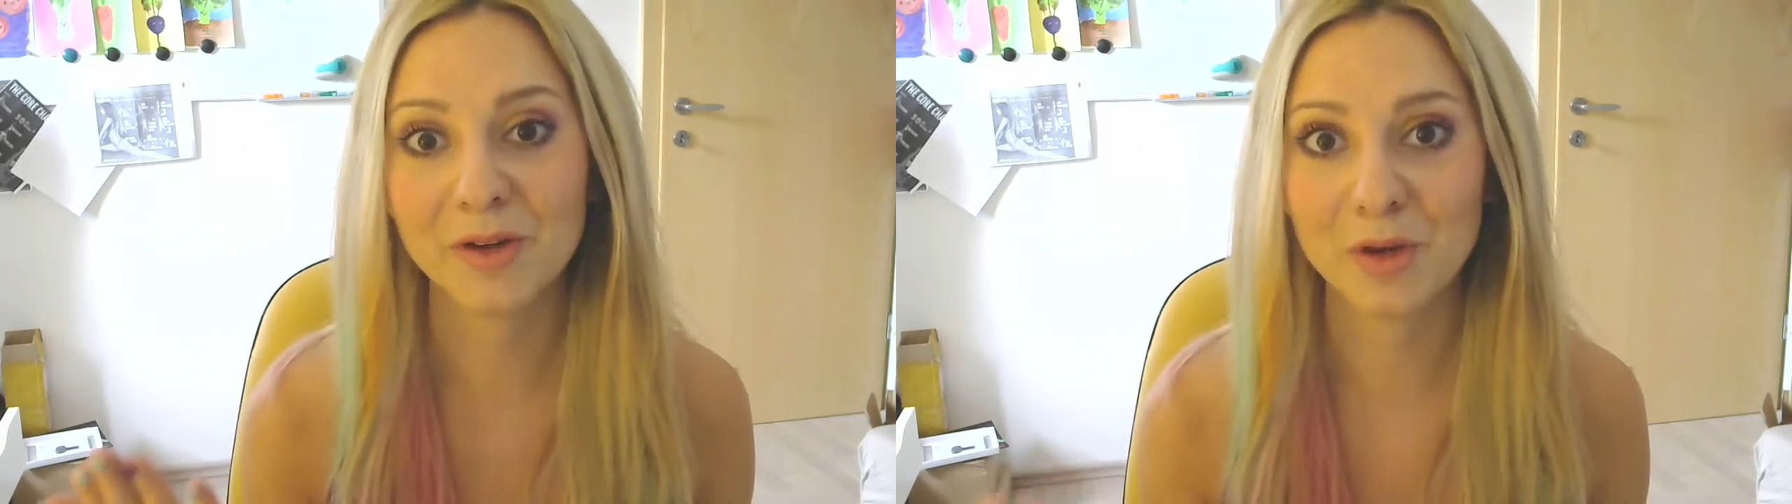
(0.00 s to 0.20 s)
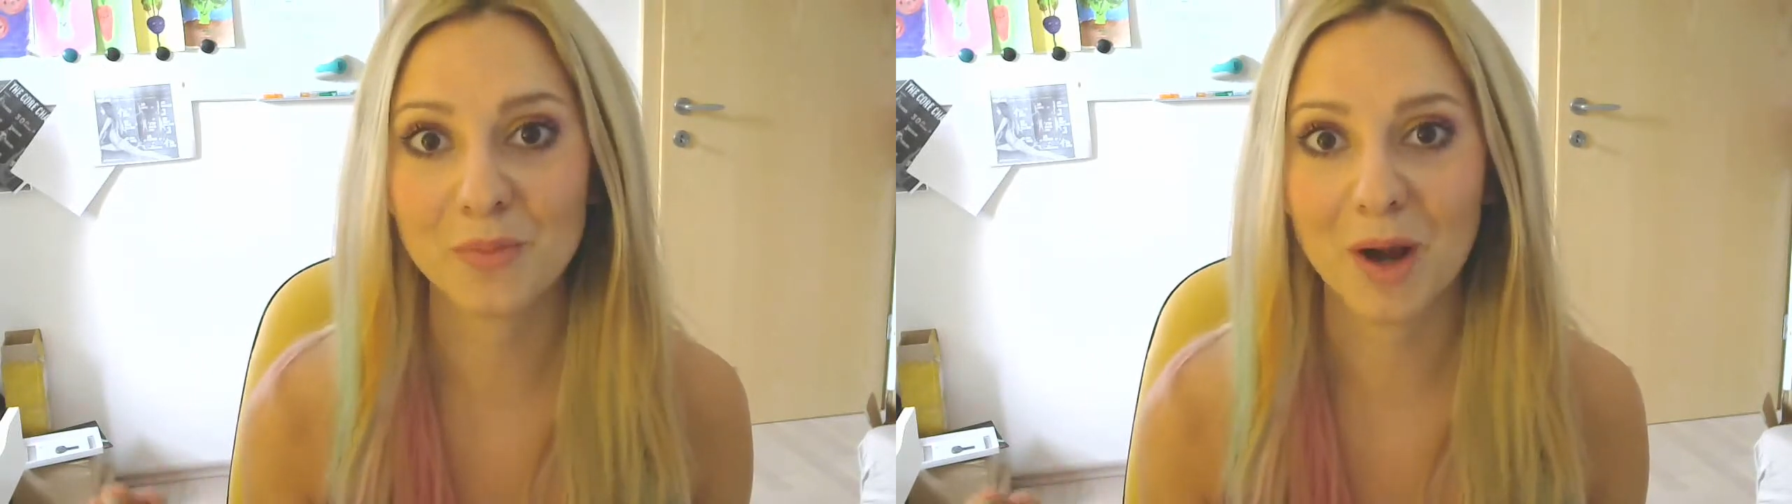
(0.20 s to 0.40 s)

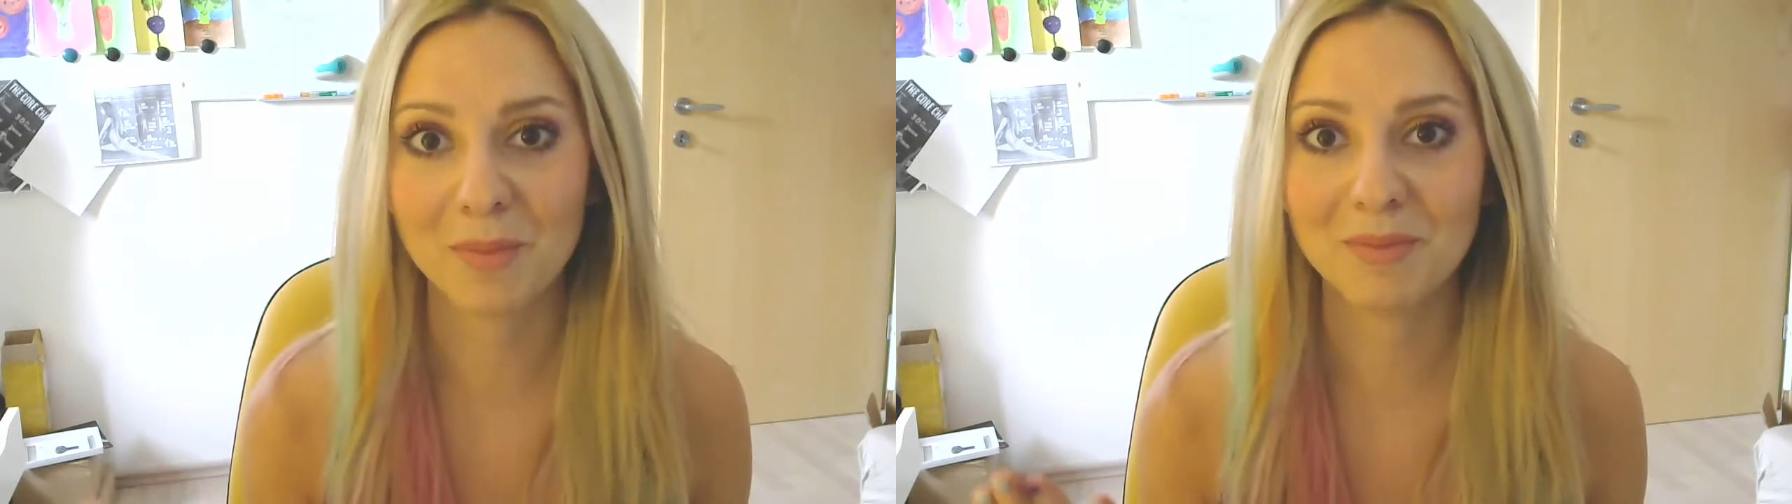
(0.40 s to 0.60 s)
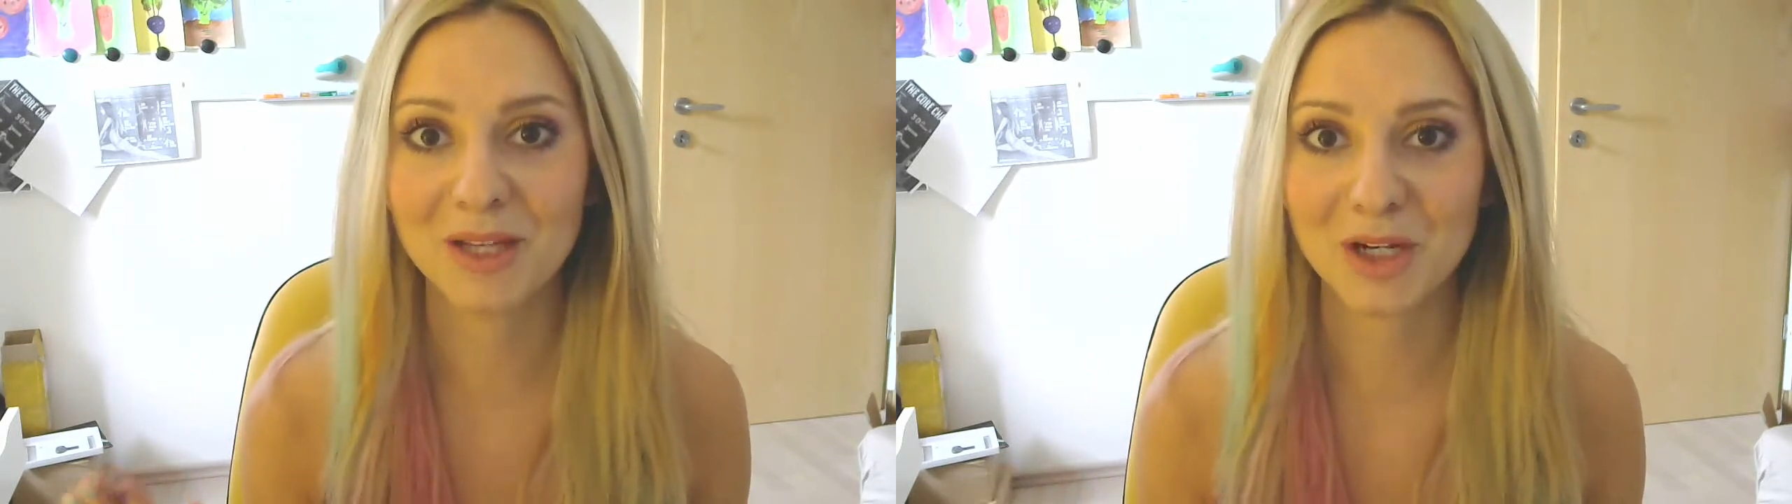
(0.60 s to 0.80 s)
you
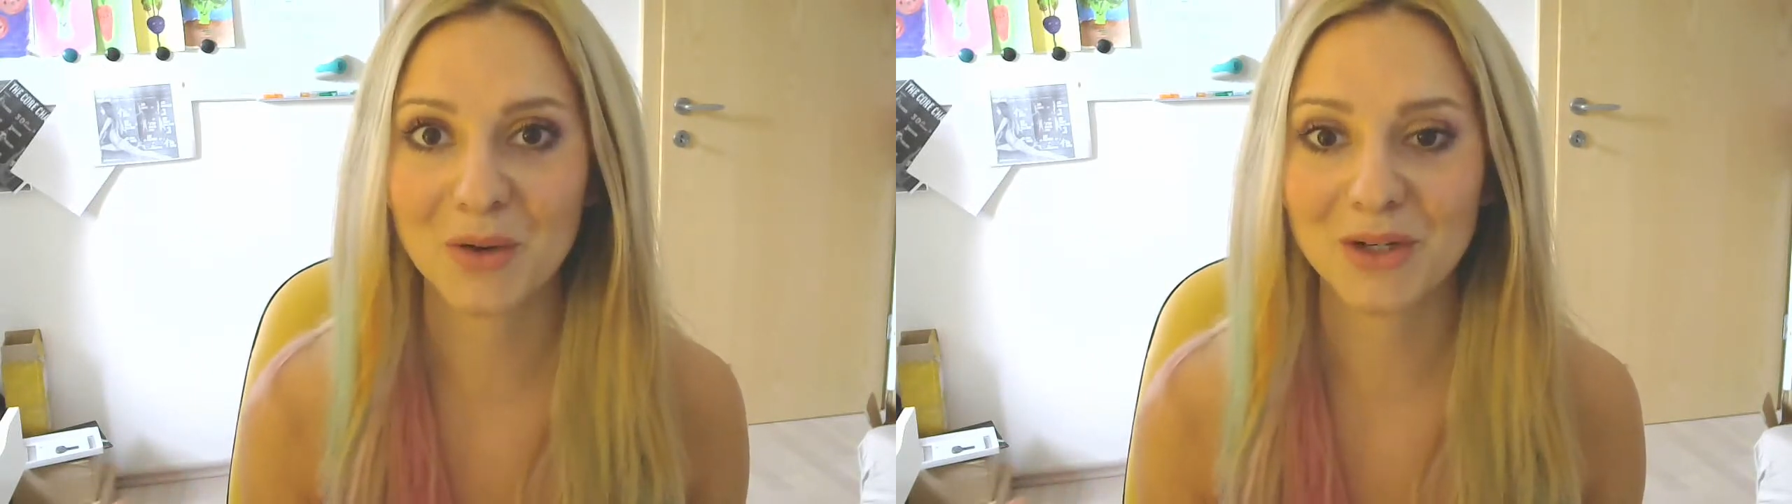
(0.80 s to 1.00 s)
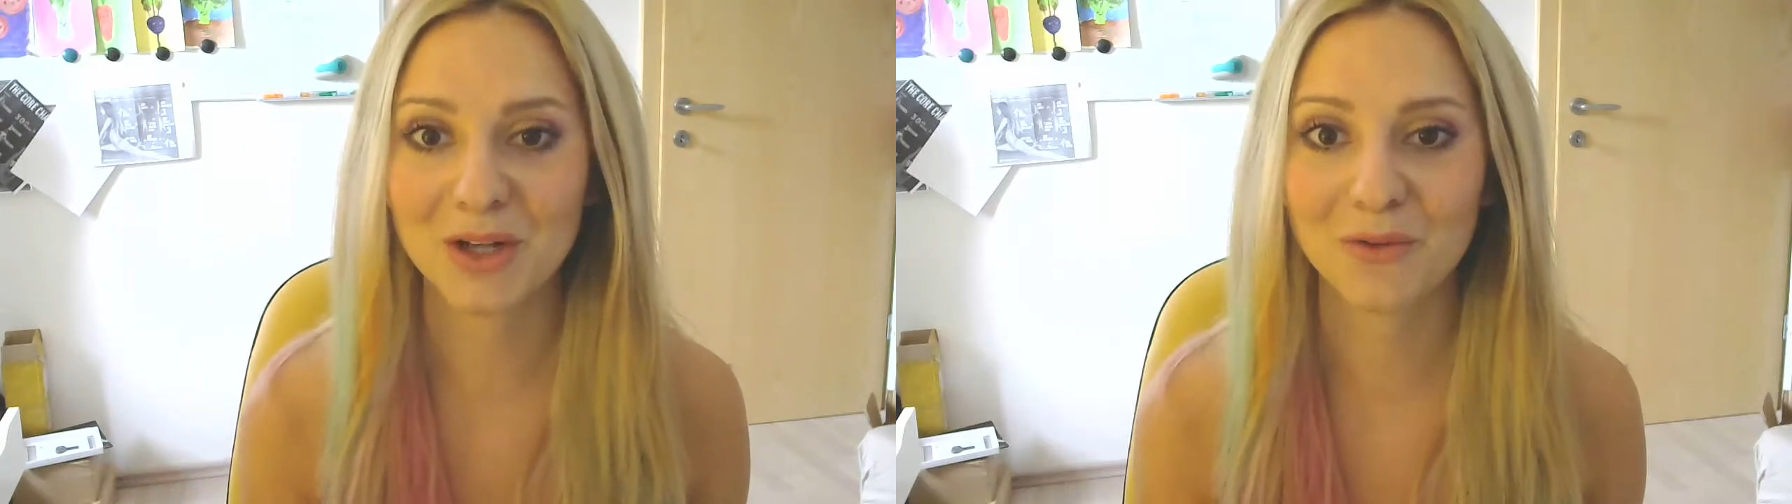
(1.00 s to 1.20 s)
probably
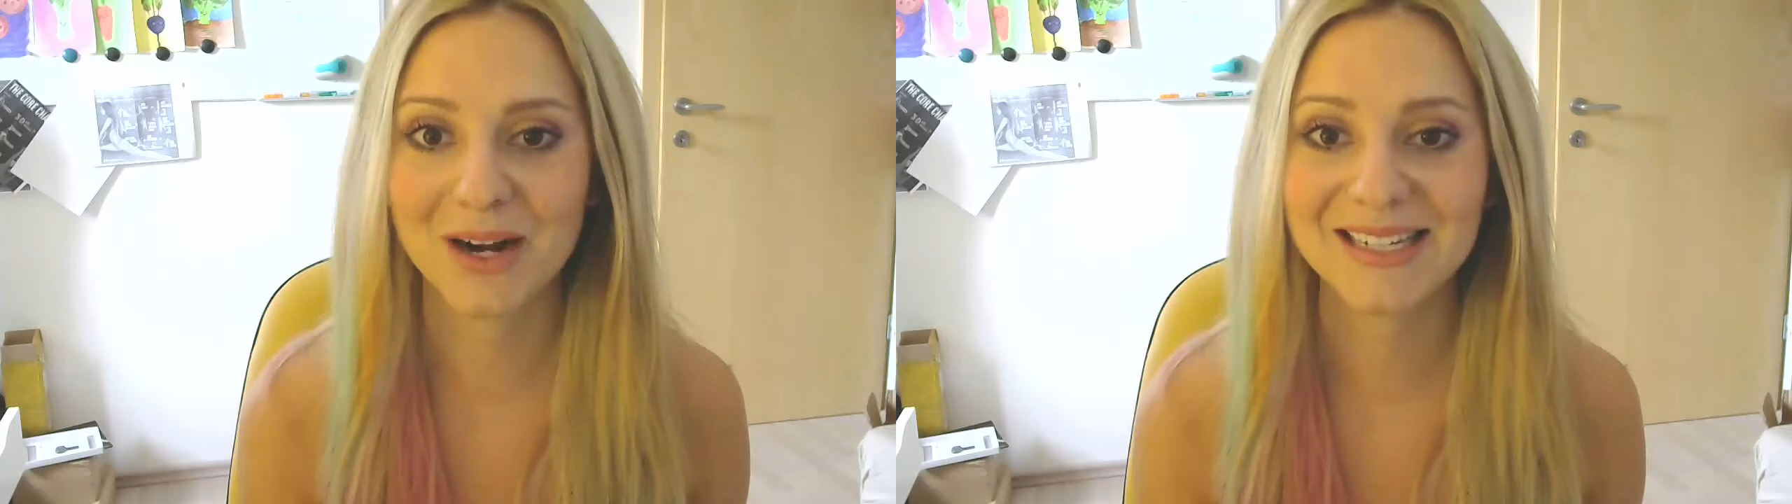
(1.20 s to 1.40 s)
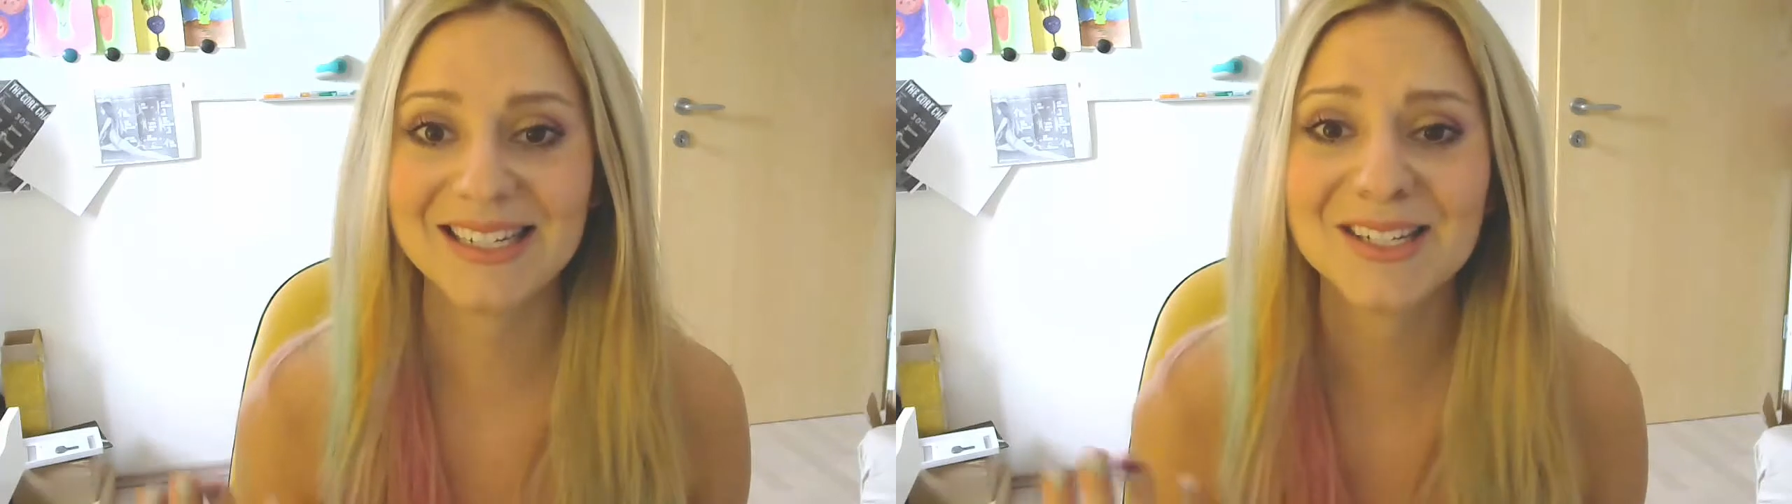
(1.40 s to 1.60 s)
know it
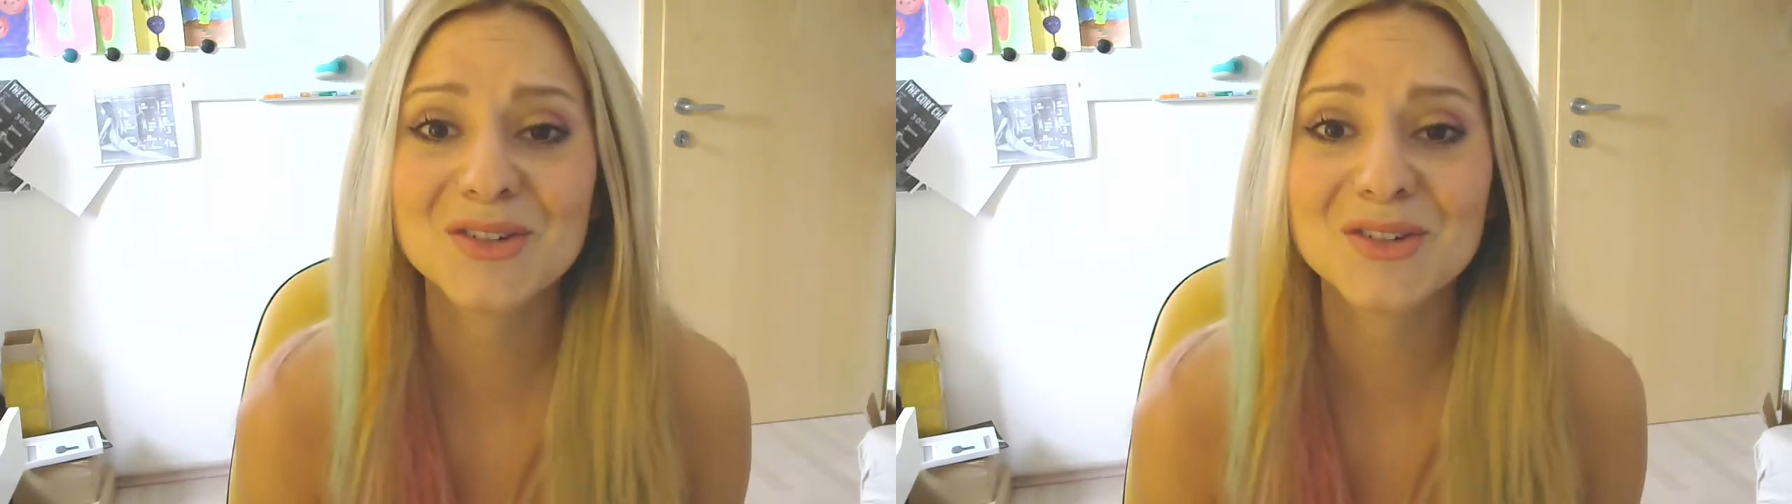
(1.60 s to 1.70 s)
already,